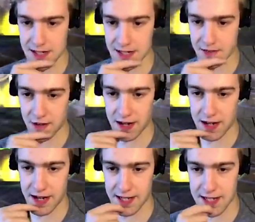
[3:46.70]
is fine,
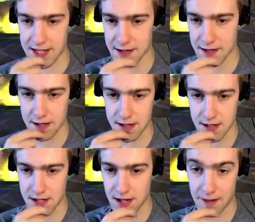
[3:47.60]
I guess.
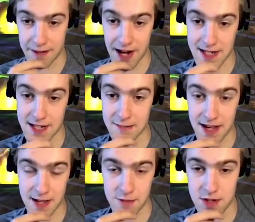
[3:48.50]
I mean, I did make
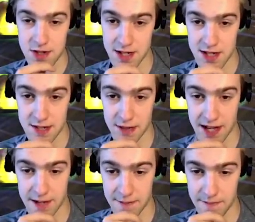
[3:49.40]
him use his blade.